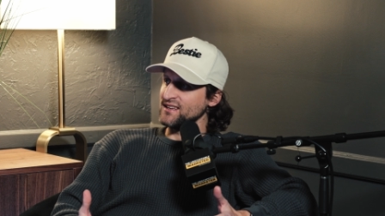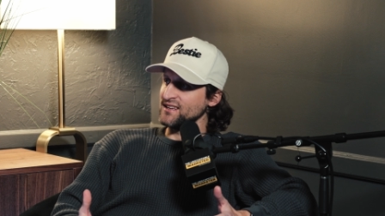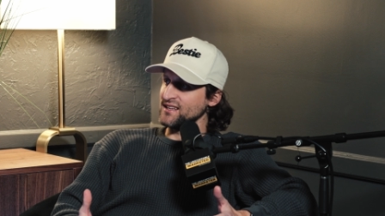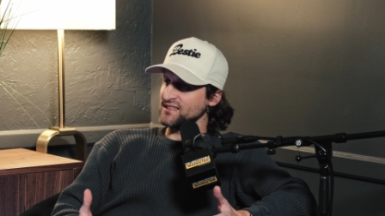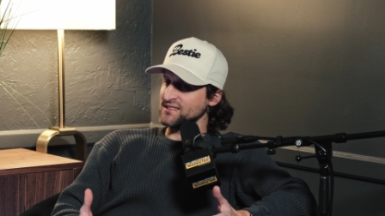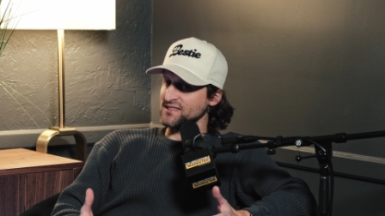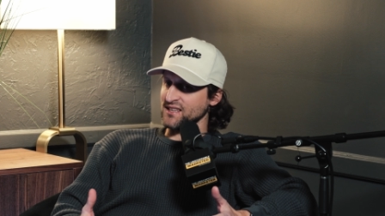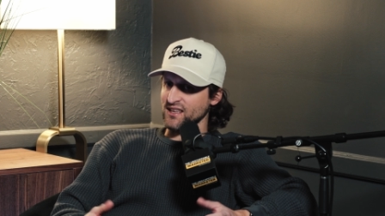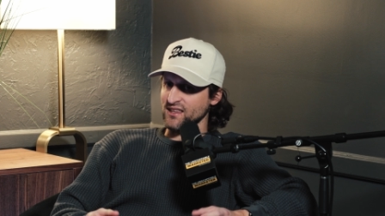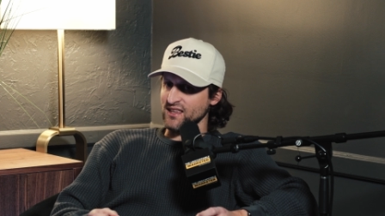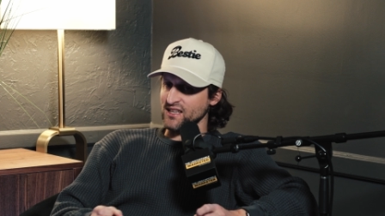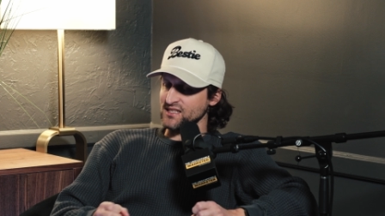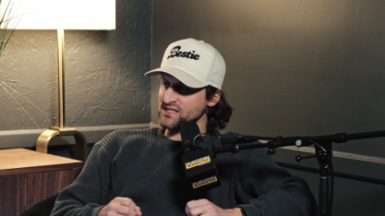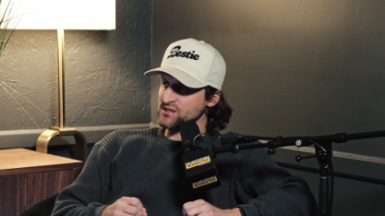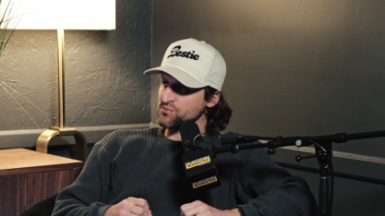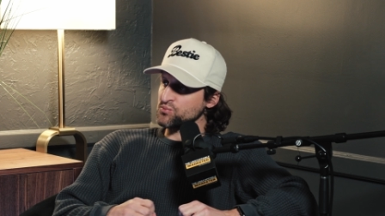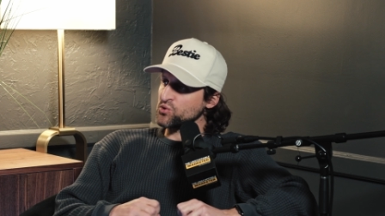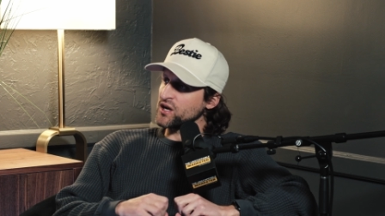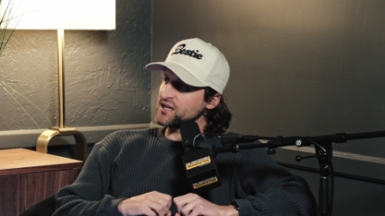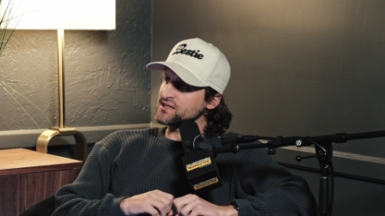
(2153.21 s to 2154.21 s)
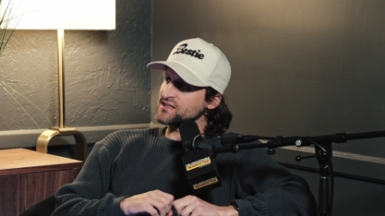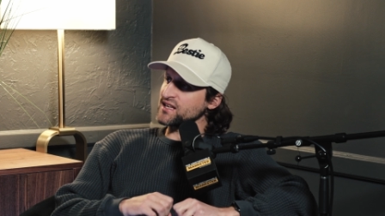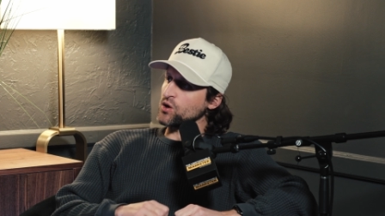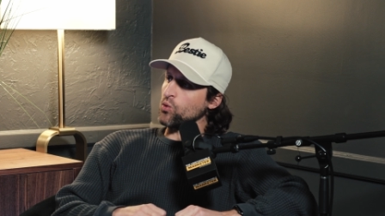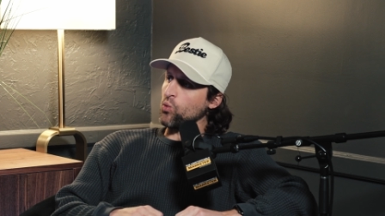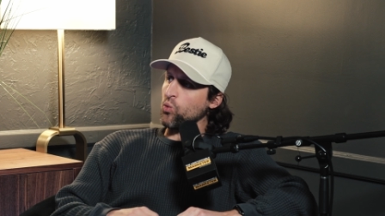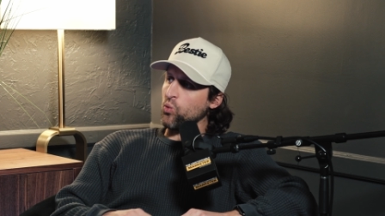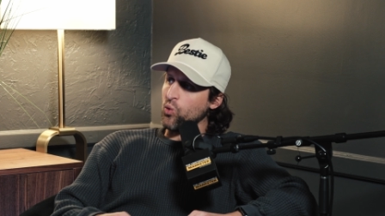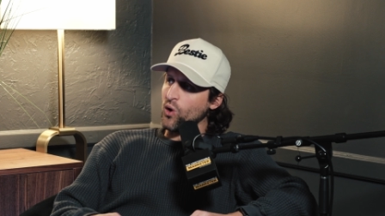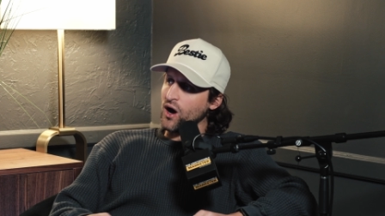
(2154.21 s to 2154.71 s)
it's like it spreads like
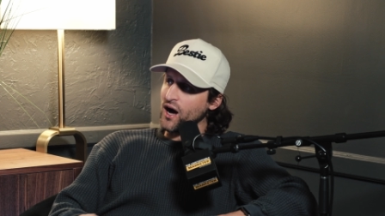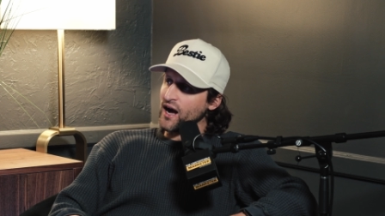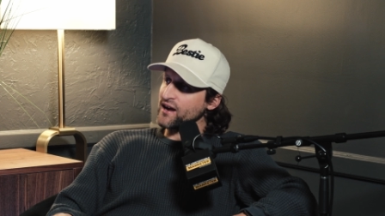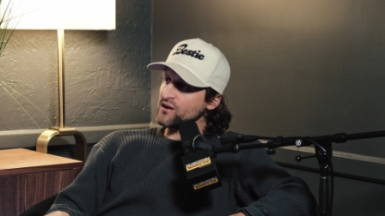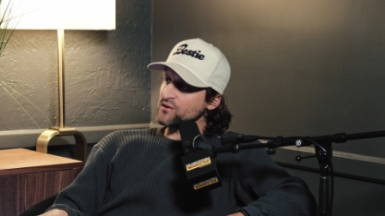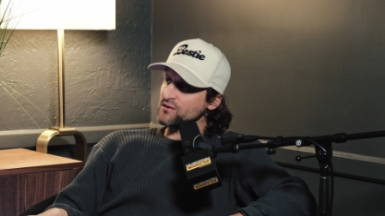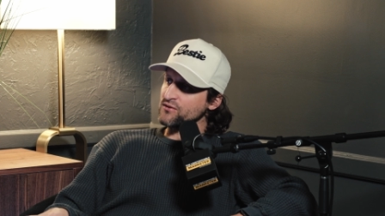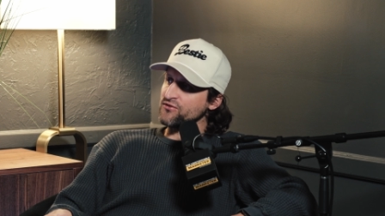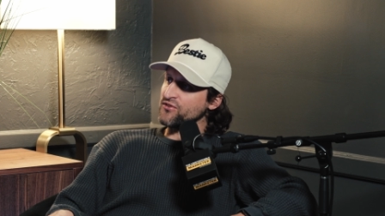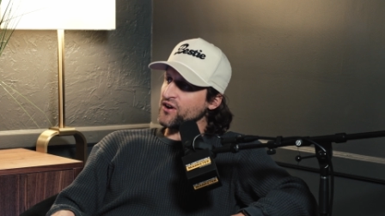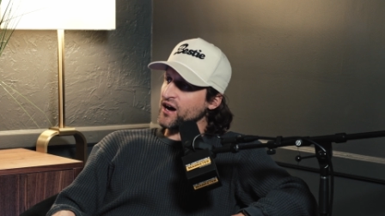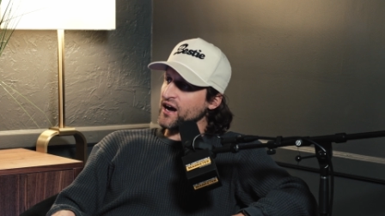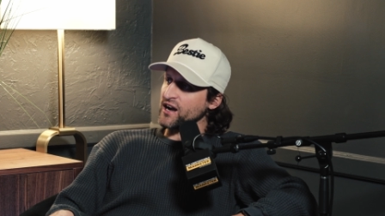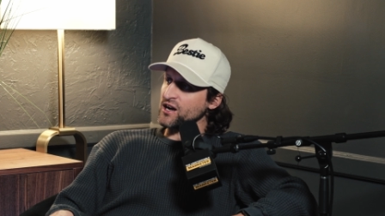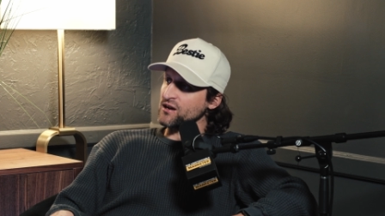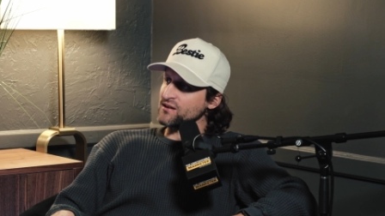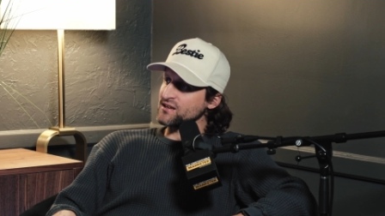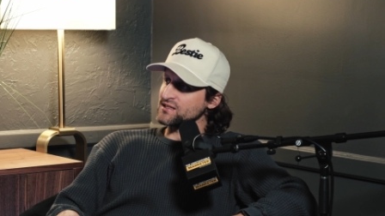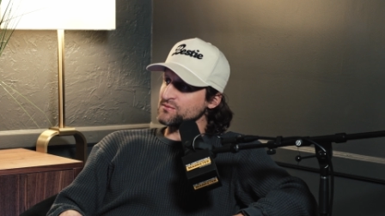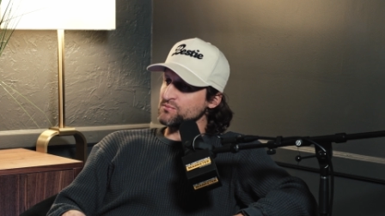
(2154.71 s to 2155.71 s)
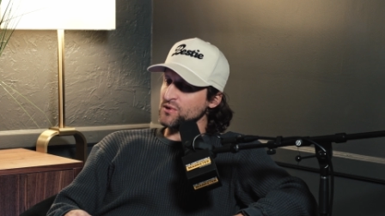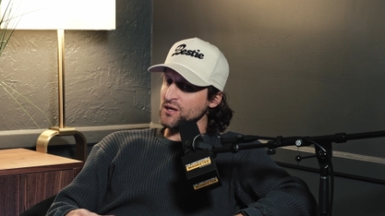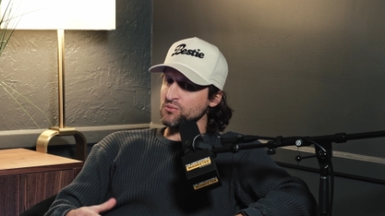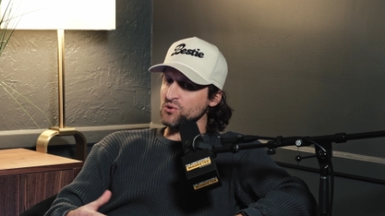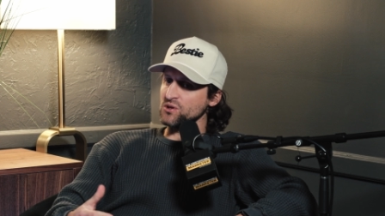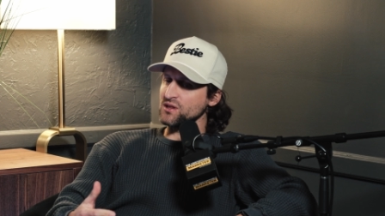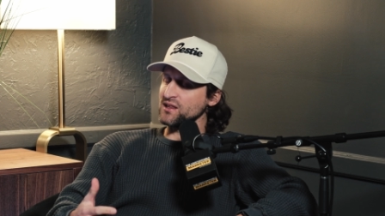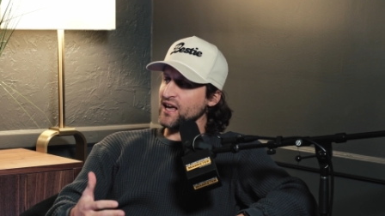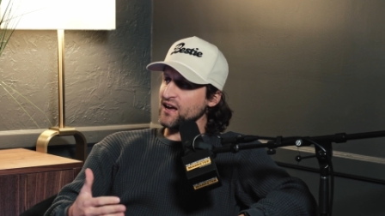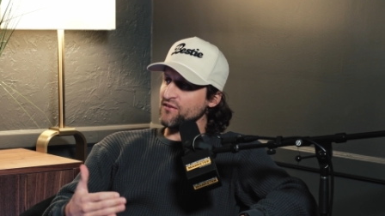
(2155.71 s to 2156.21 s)
wildfire because
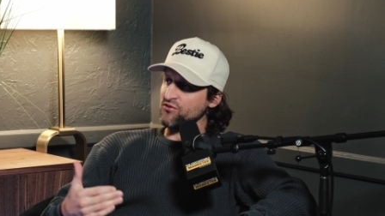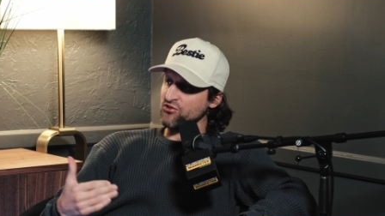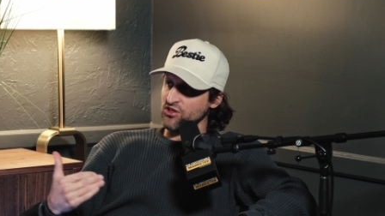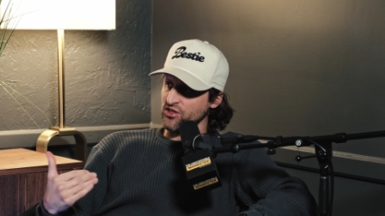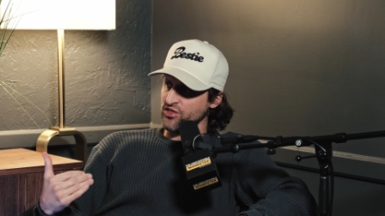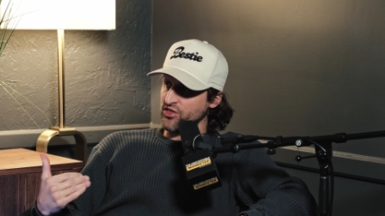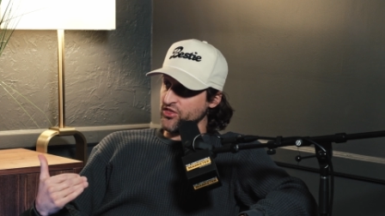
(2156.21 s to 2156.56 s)
people left the